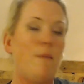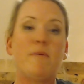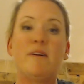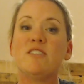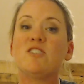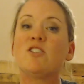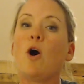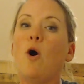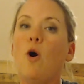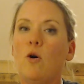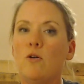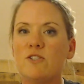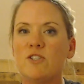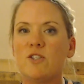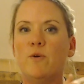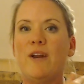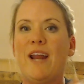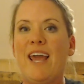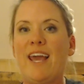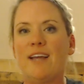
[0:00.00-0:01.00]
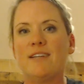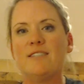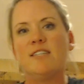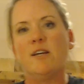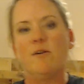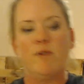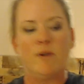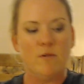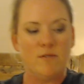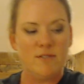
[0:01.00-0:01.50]
but it's also an
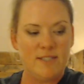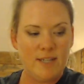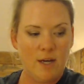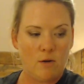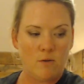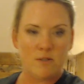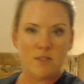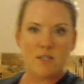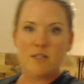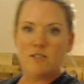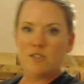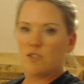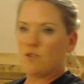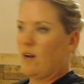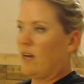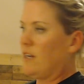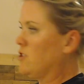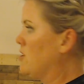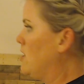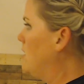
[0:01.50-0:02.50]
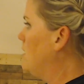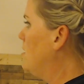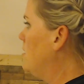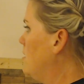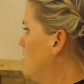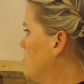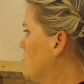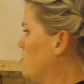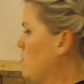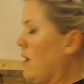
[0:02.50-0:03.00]
anterior delt stretch. So I'm